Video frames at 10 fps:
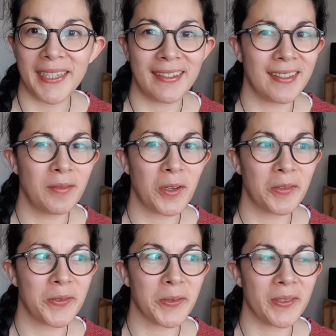in one
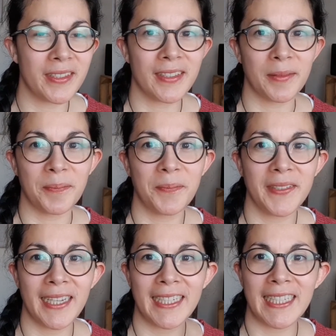of those
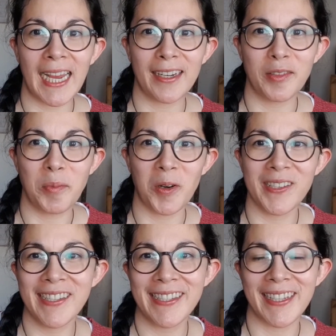second-hand
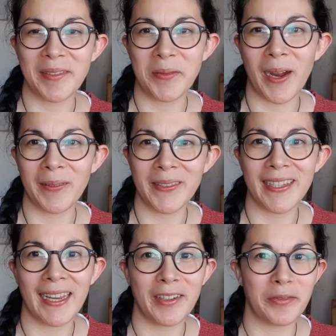boxes that were
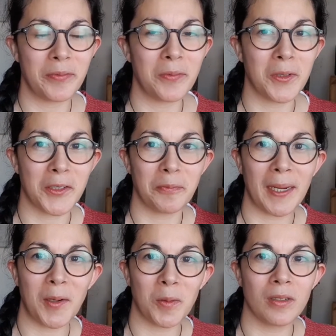outside of one of my
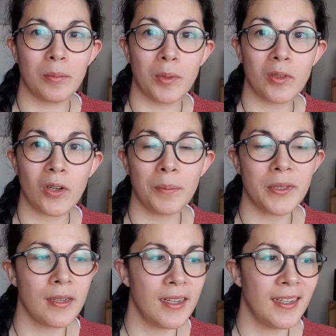local
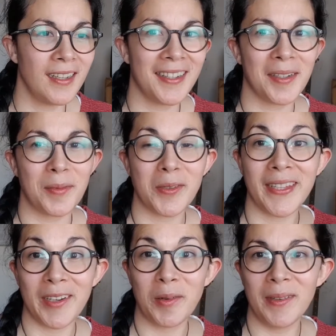bookshops. So
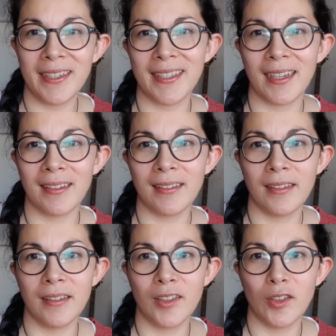they normally sell
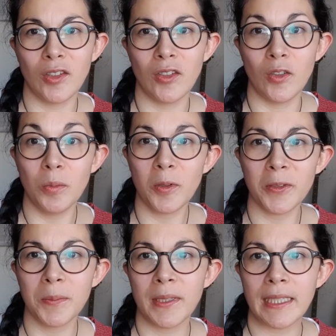new
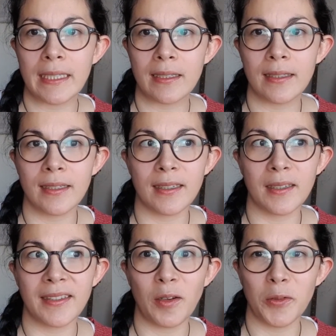books, but this
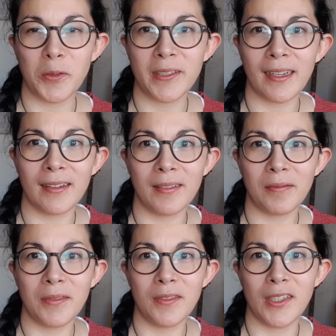they also sell
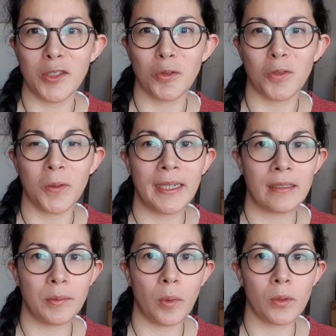these sort of
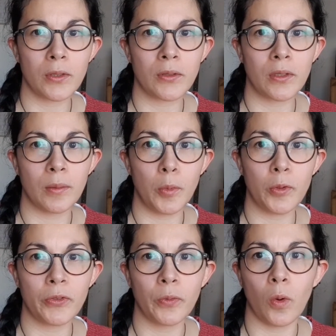donated books
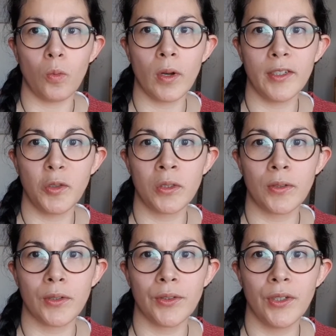for
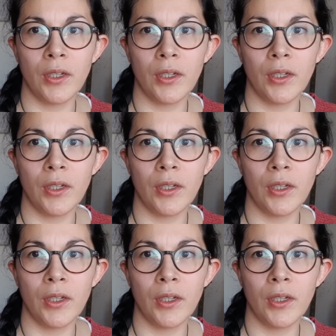€1.